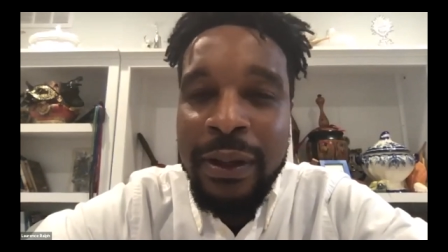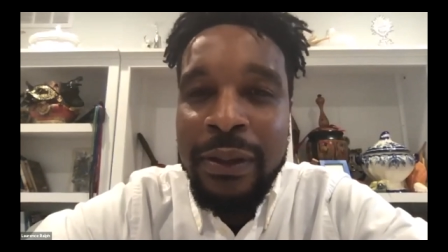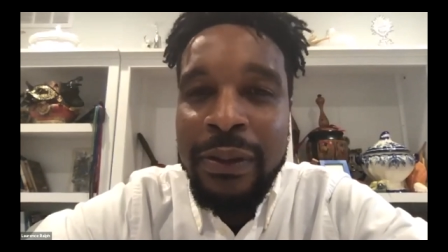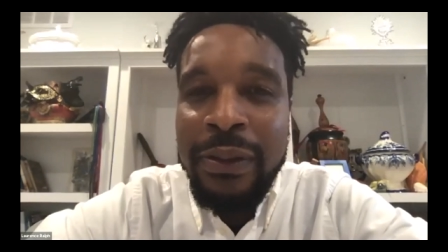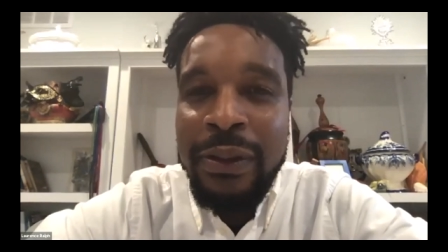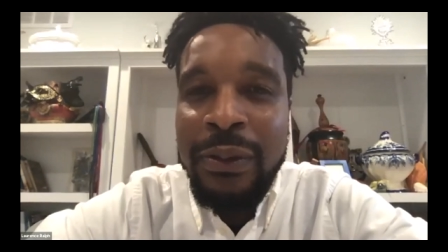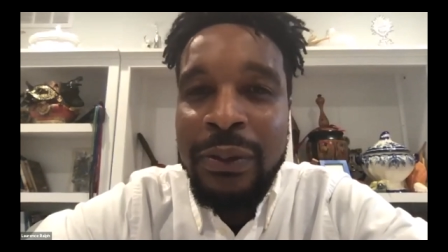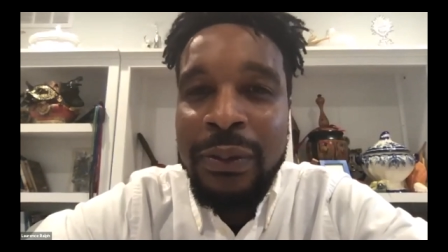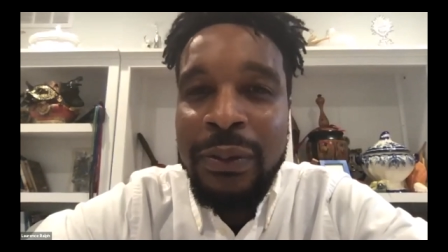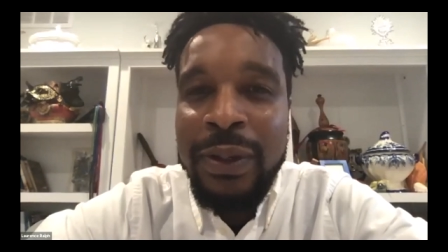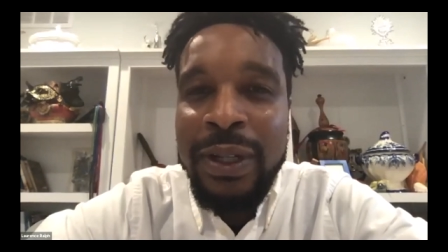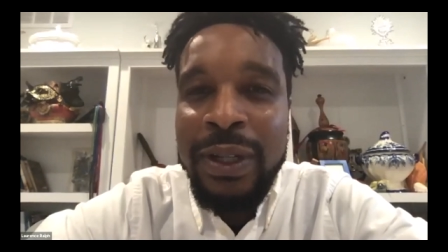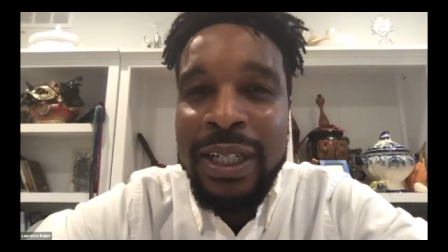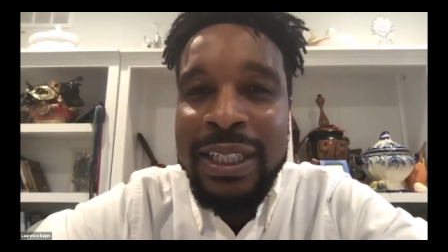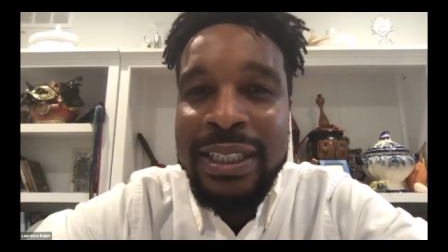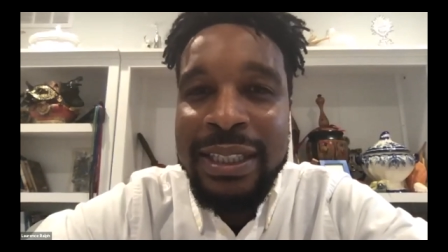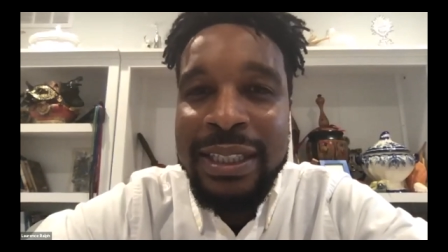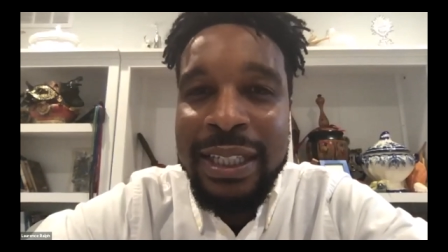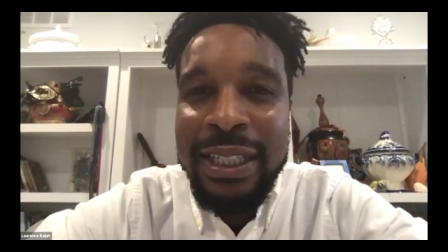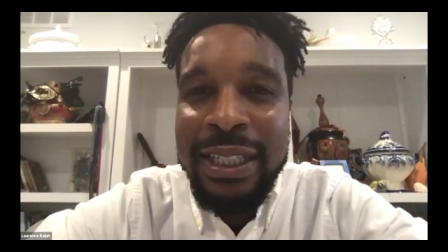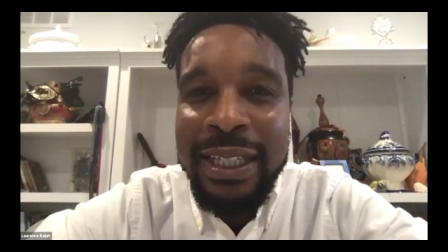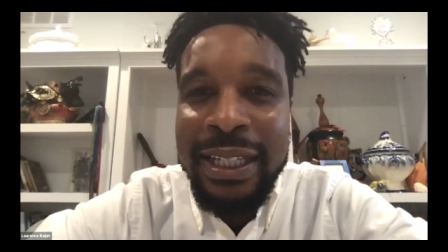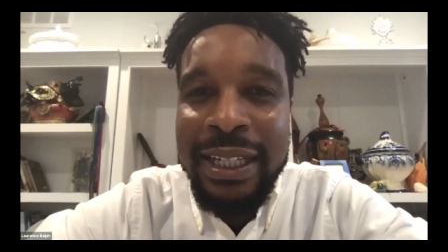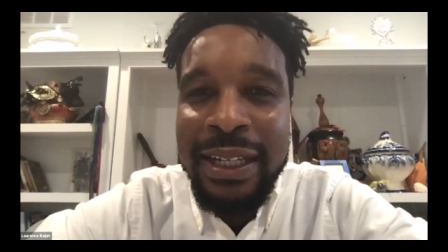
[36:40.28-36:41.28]
the
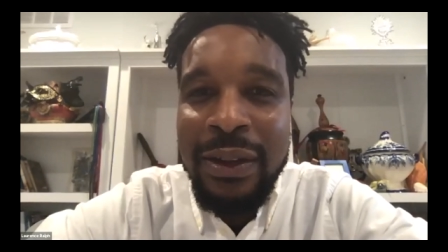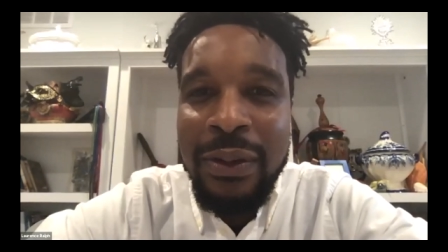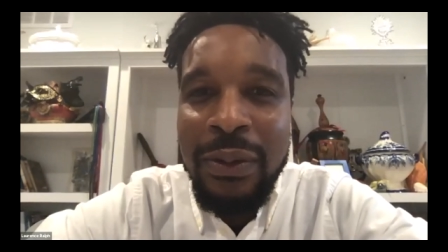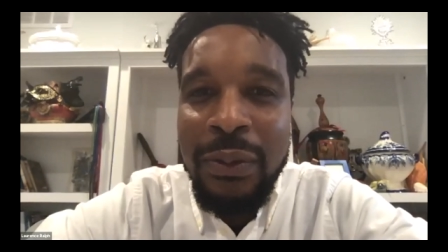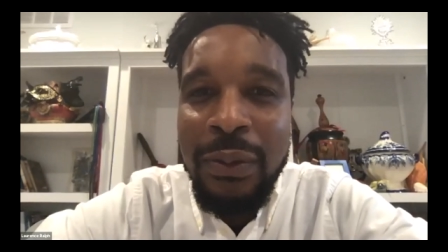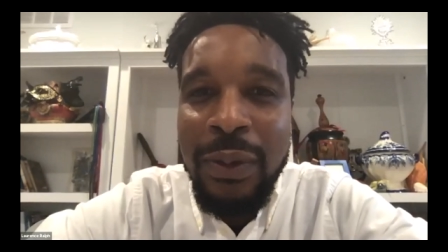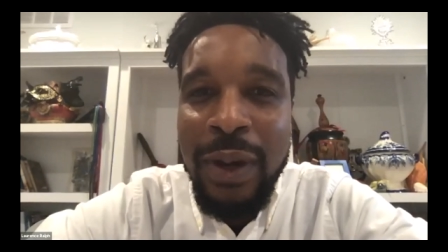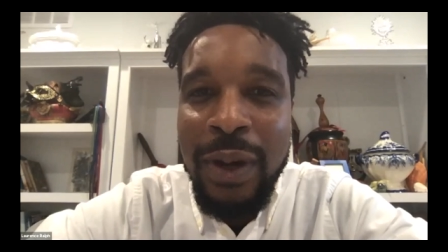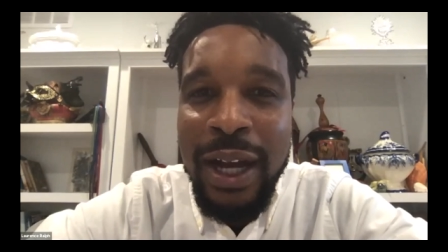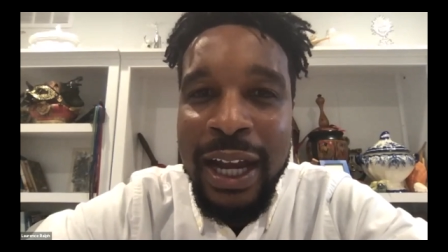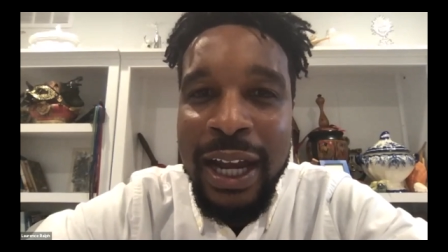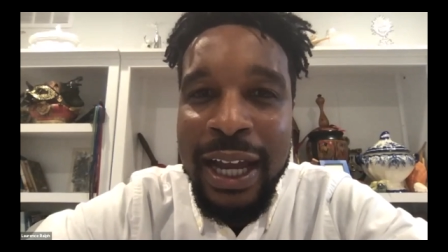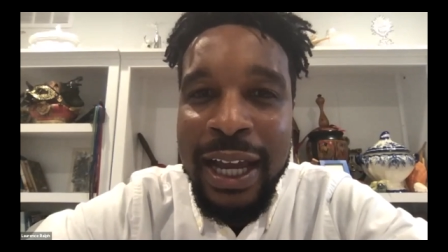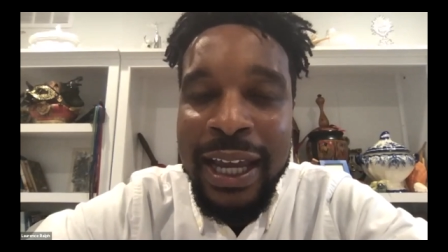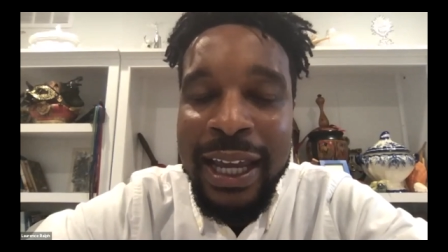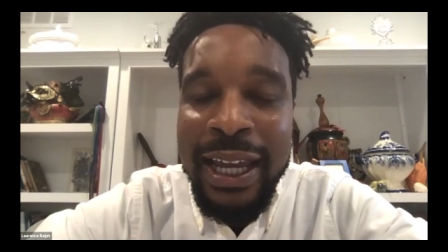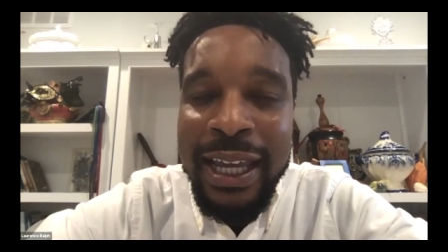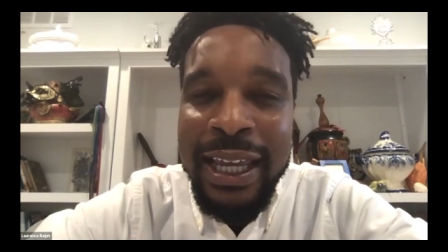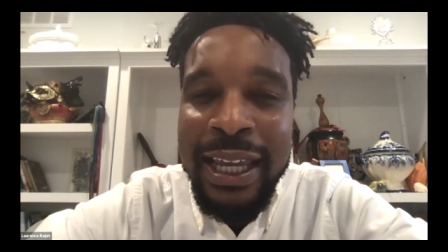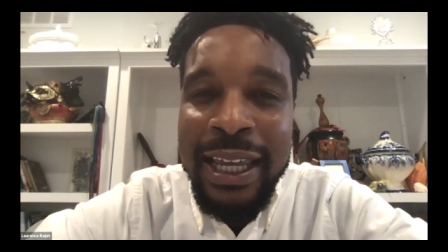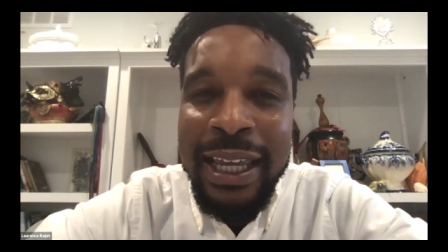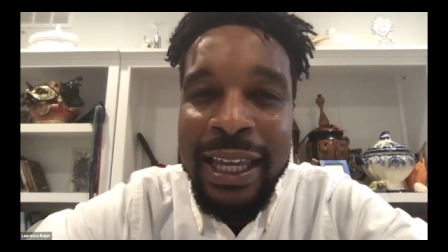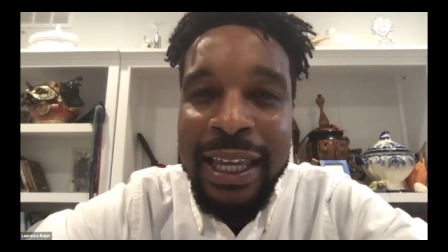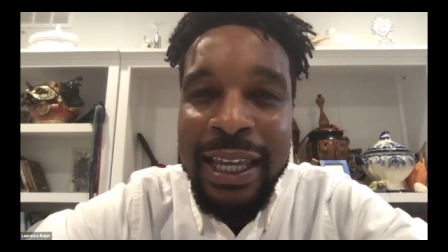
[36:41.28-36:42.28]
reason
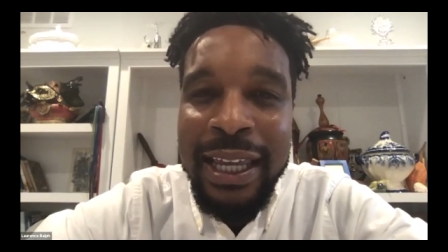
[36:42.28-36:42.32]
why